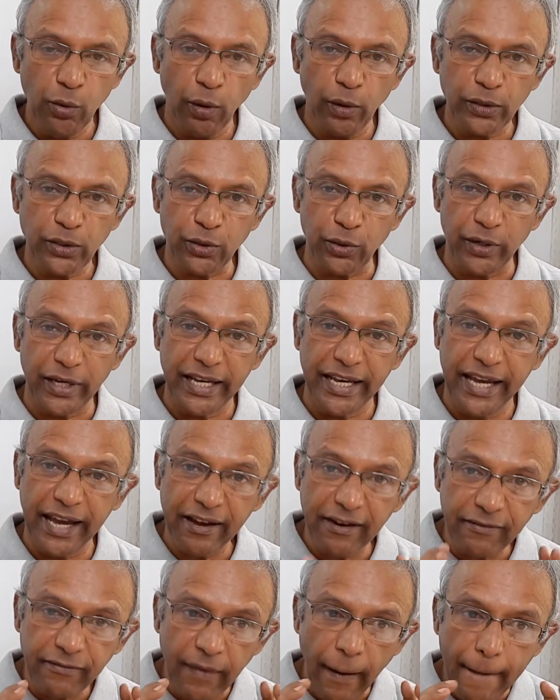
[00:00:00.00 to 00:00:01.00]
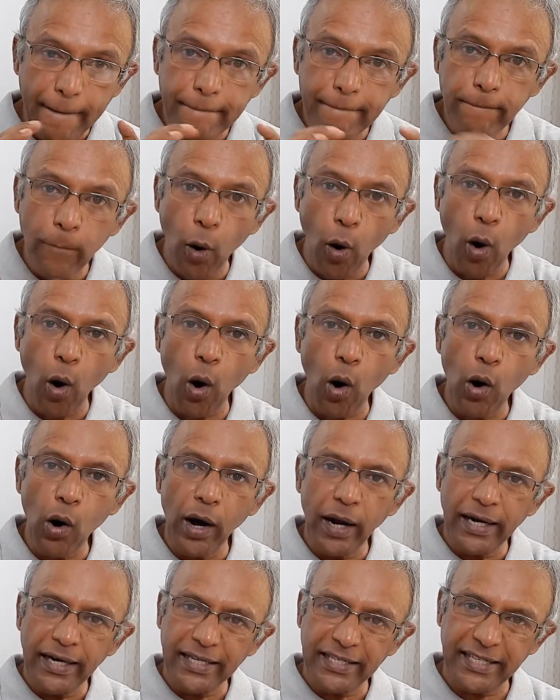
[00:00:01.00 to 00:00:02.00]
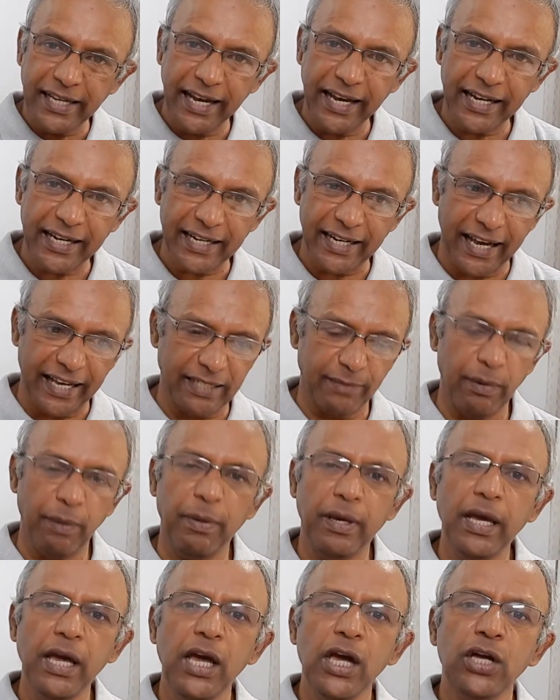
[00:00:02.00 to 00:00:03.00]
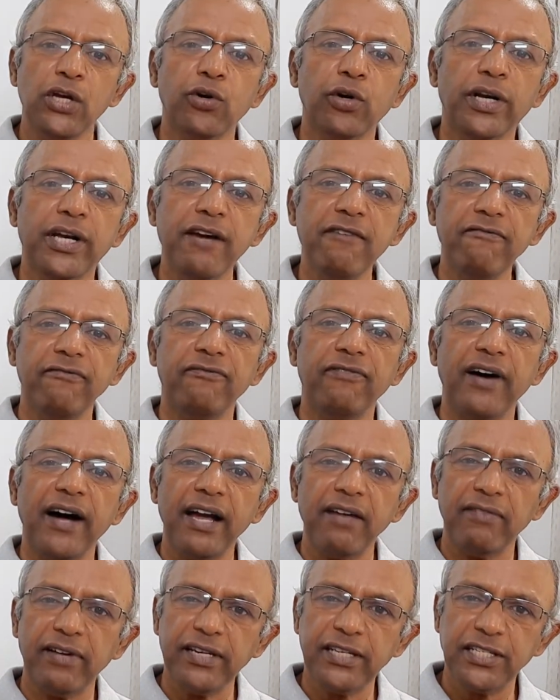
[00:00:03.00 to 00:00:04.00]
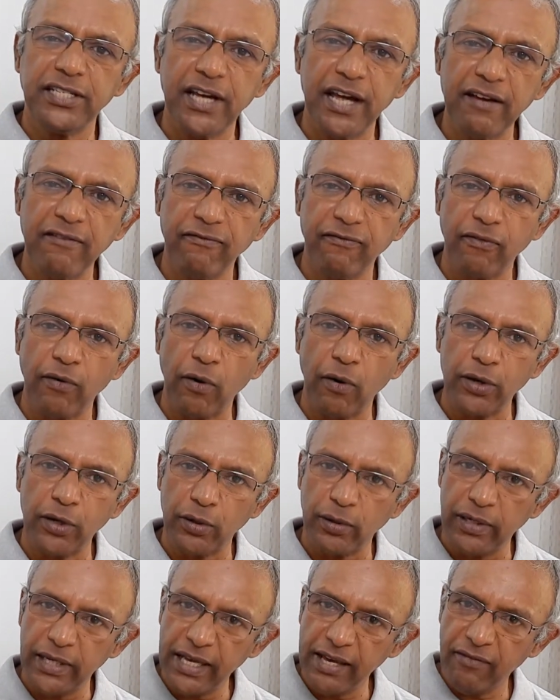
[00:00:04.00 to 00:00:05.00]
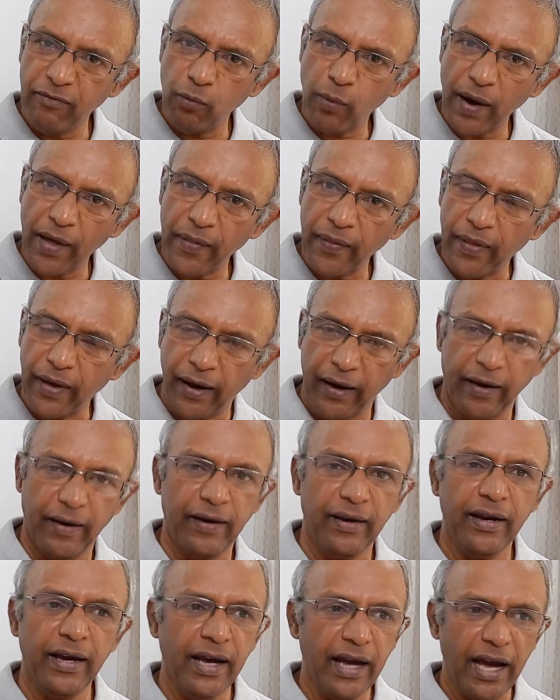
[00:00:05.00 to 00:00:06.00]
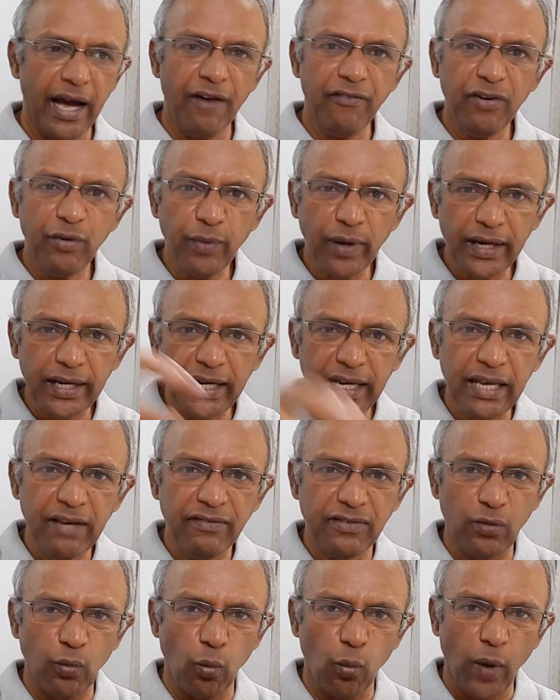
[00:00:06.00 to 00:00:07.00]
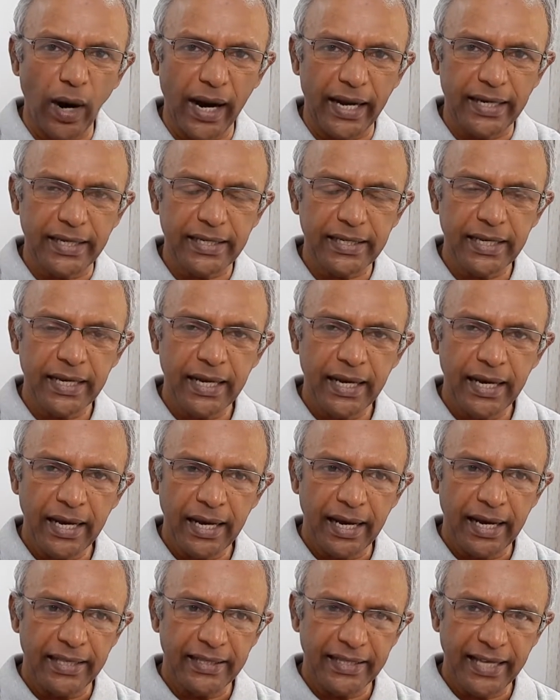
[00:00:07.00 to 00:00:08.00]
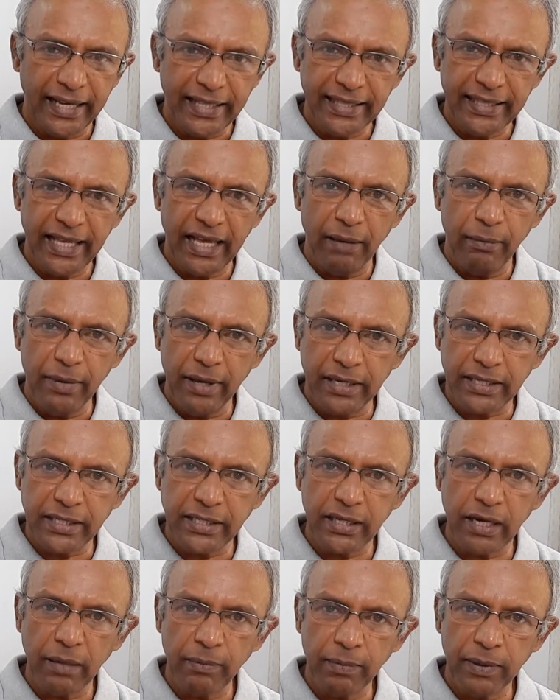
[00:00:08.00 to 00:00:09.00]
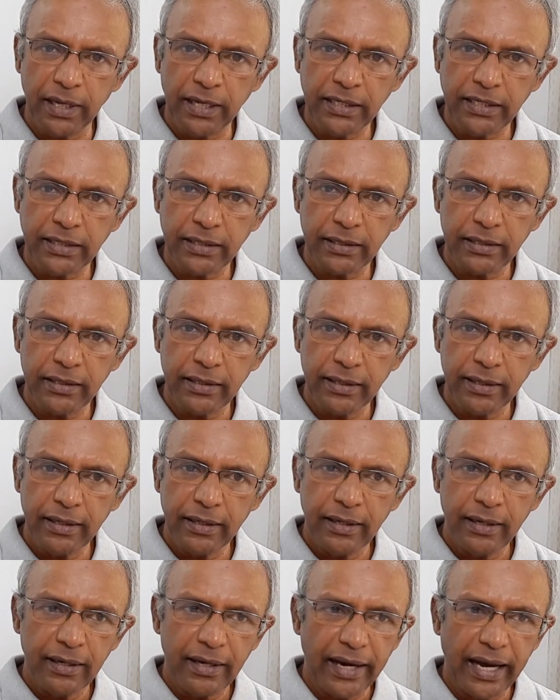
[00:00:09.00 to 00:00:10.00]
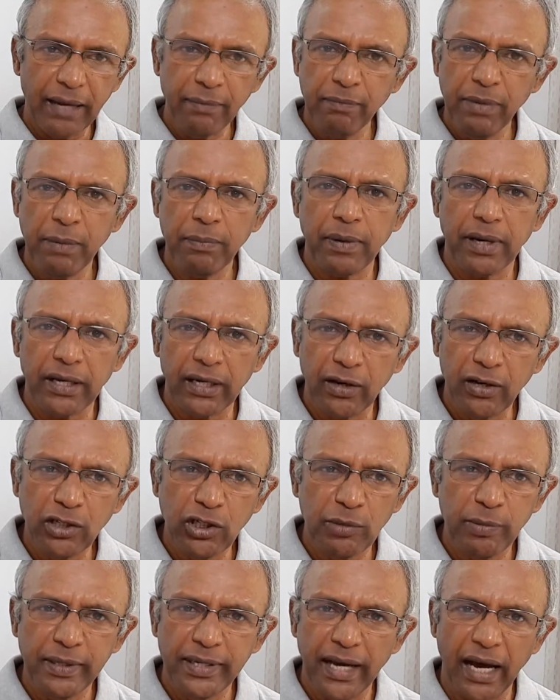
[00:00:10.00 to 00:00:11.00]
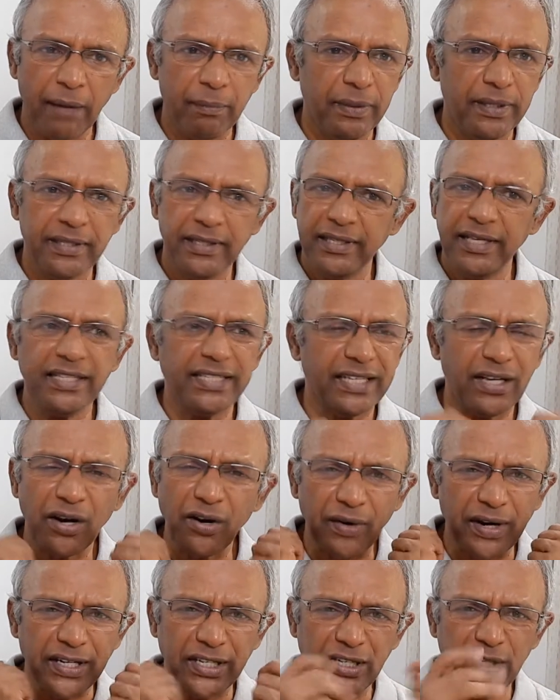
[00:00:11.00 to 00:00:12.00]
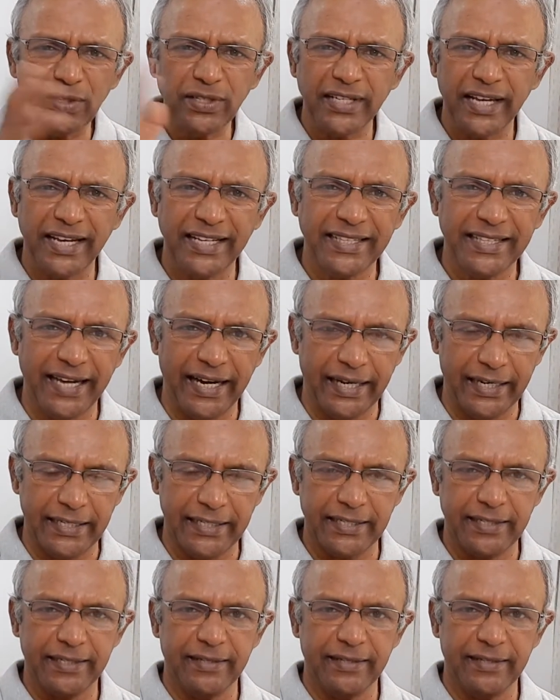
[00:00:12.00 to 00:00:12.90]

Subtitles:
also give more, take less. Maybe you give 5 and take 4. You leave 1 there. Everyone leaves 1, then there'll be a surplus and people are going to be happy. They say, all right, you take that.